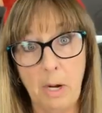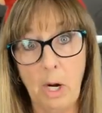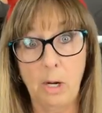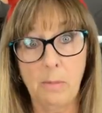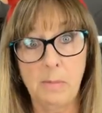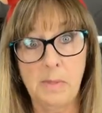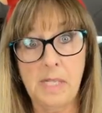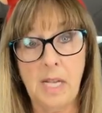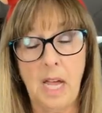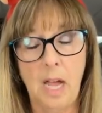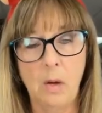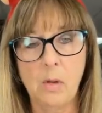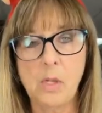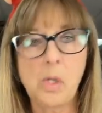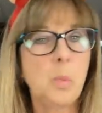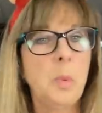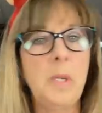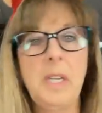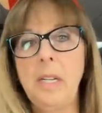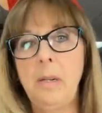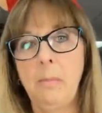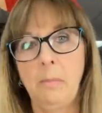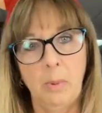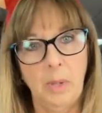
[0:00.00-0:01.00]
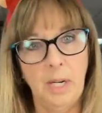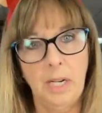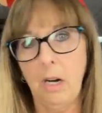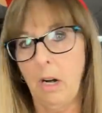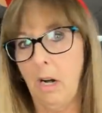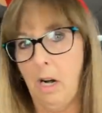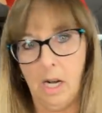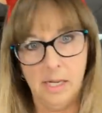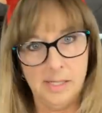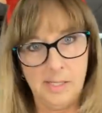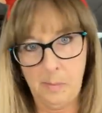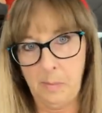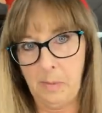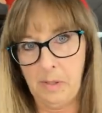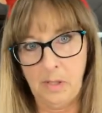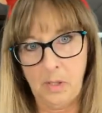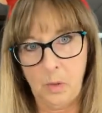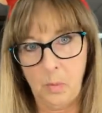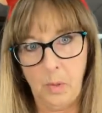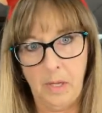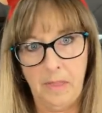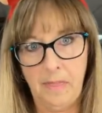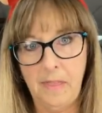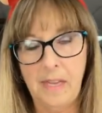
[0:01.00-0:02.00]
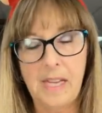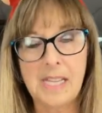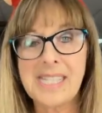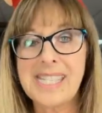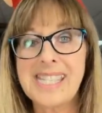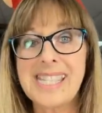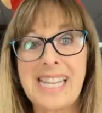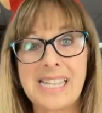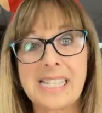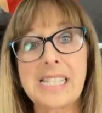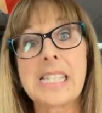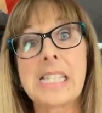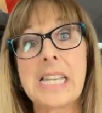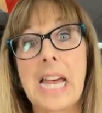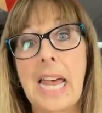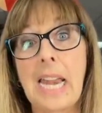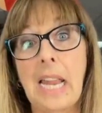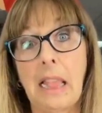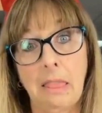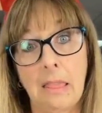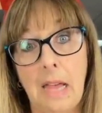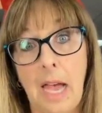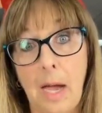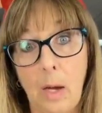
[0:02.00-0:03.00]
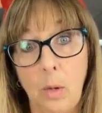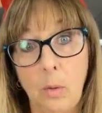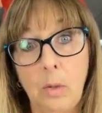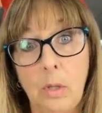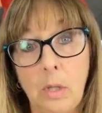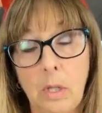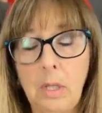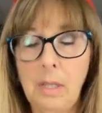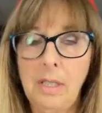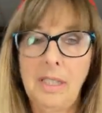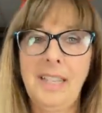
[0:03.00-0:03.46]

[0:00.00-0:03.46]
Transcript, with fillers: Barb's house. We didn't bring our husbands with us. That's not allowed.